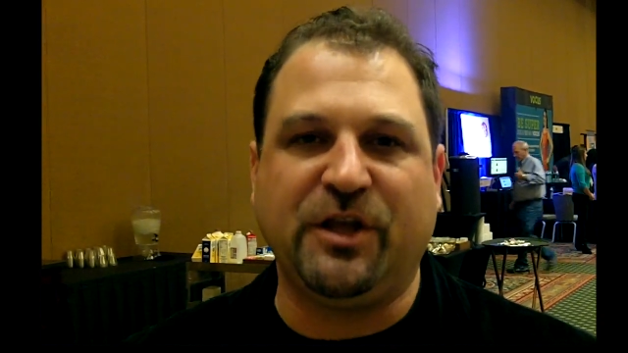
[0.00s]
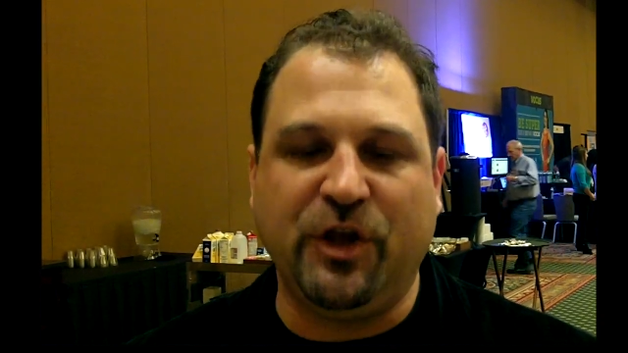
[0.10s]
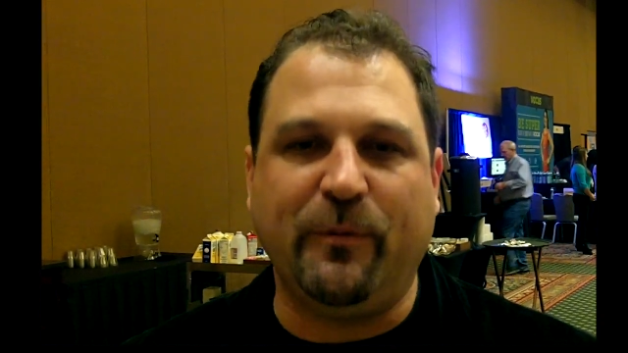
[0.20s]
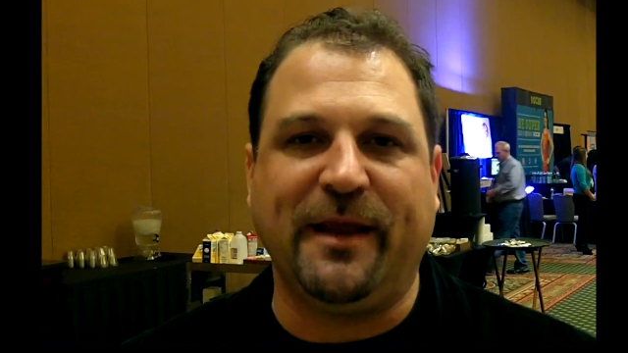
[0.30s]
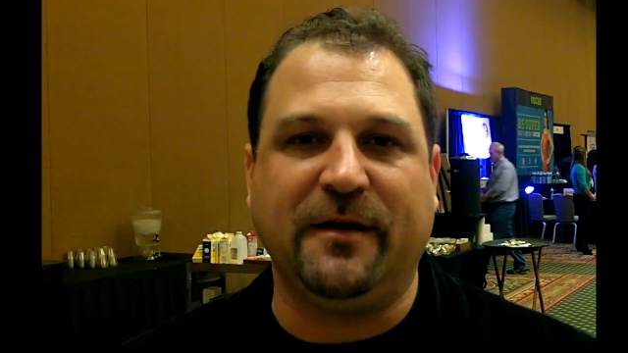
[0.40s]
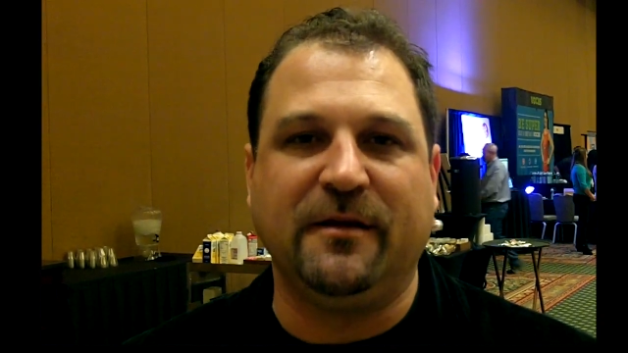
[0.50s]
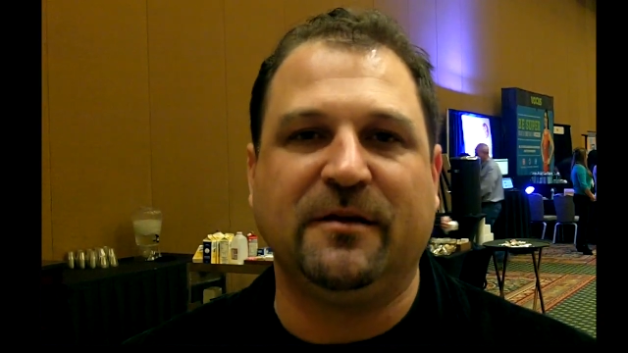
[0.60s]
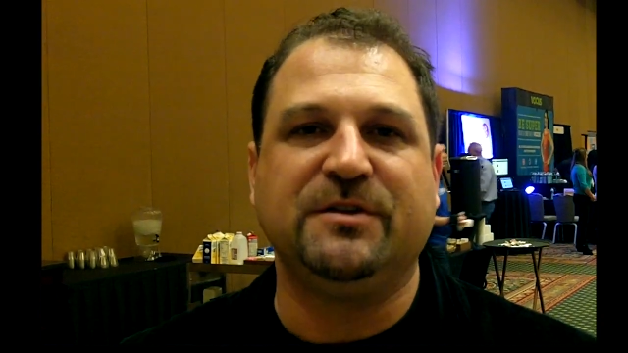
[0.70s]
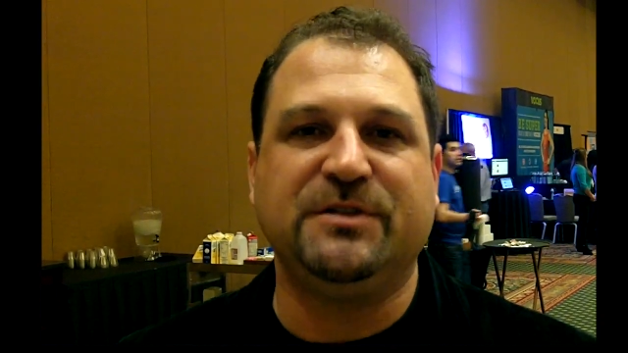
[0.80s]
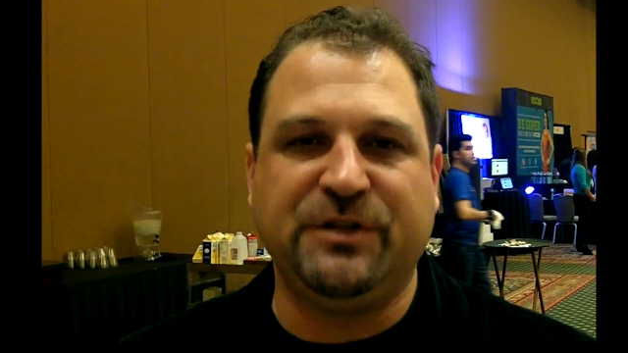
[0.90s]
human
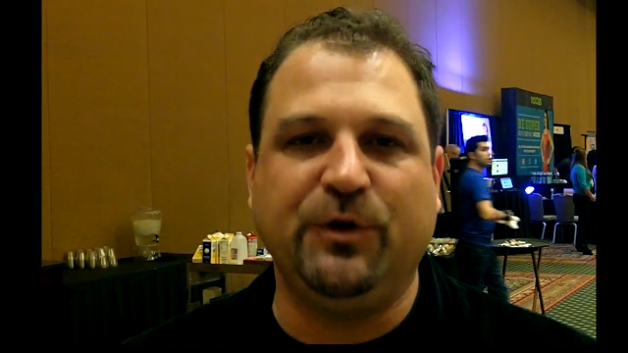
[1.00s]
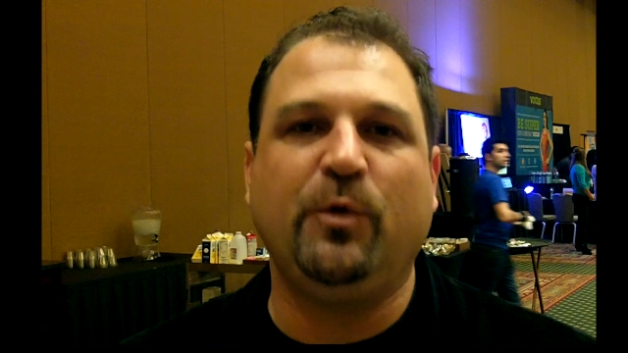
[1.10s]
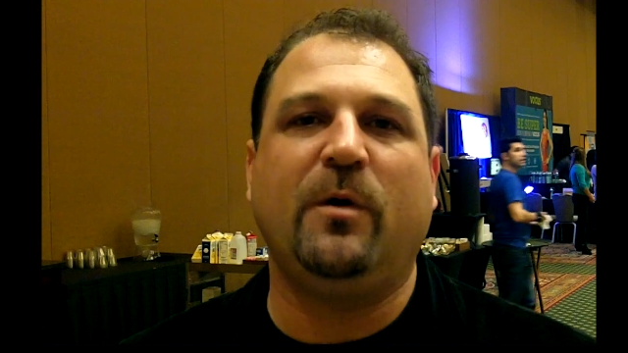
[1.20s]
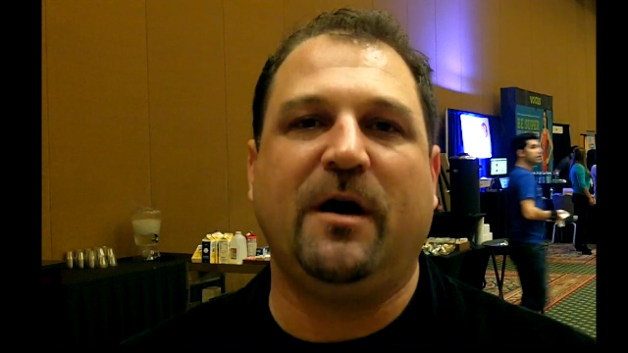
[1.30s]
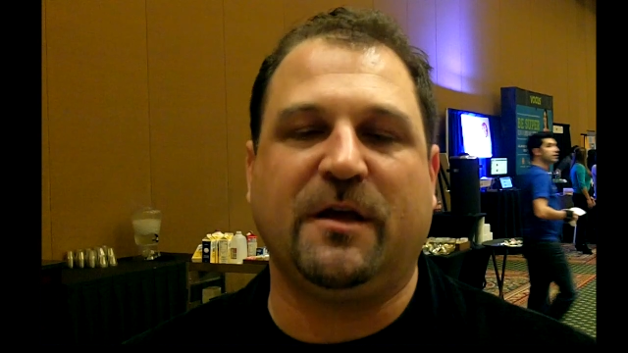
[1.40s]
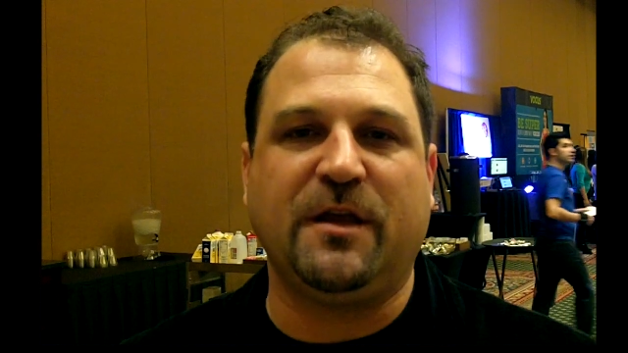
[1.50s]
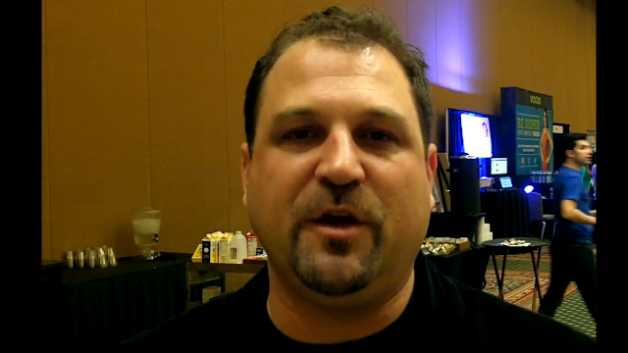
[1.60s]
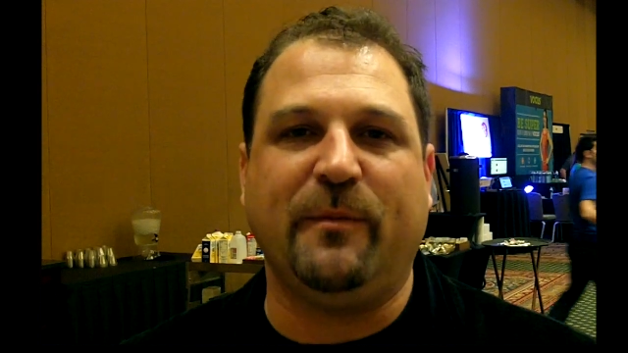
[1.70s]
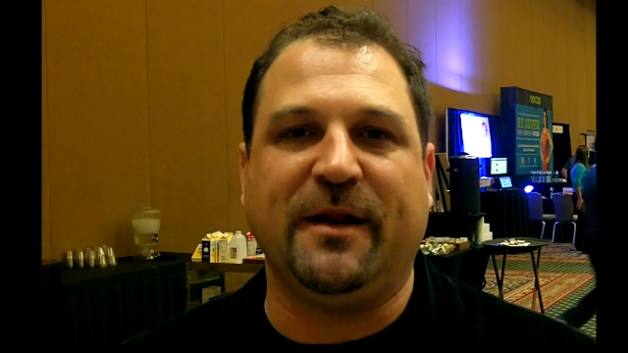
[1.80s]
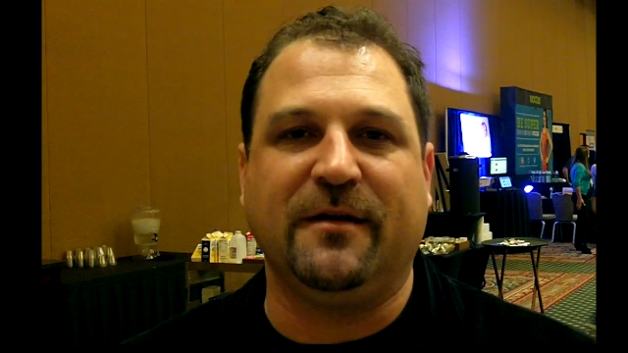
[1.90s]
to a
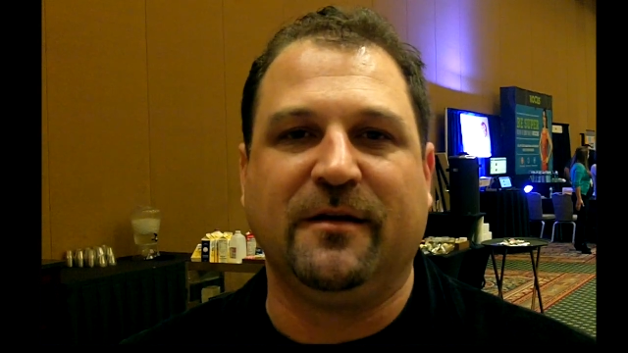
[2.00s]
human.